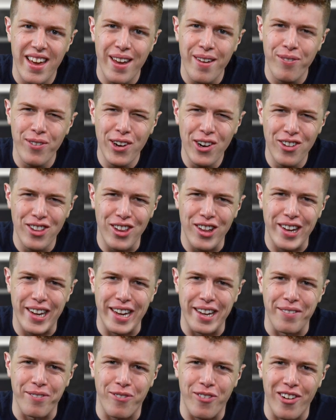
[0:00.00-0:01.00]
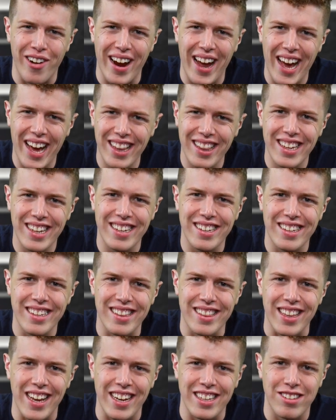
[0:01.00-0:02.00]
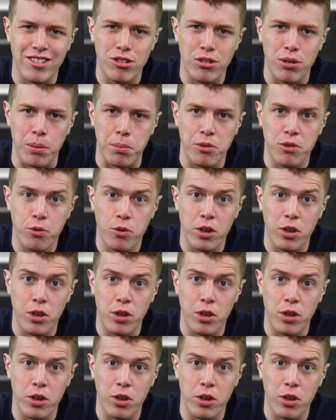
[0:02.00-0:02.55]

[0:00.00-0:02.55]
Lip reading: If you're looking for LED light strips